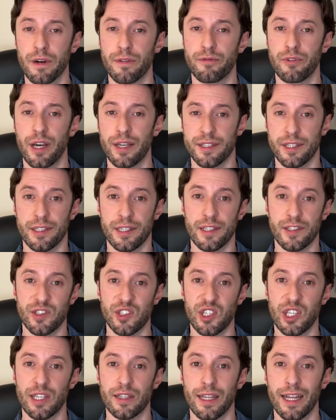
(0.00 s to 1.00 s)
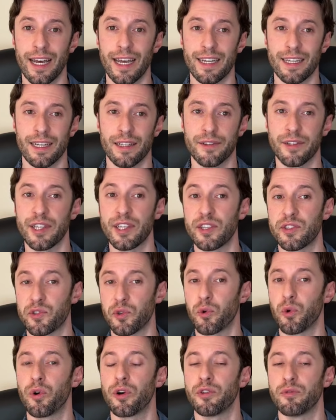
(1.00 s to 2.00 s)
of residency like a lease
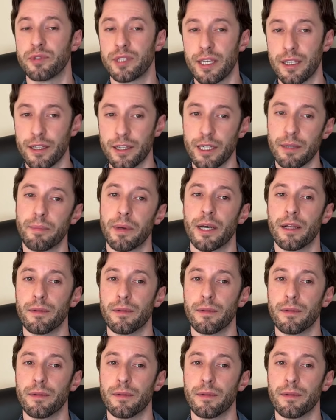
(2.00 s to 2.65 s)
or utility bill.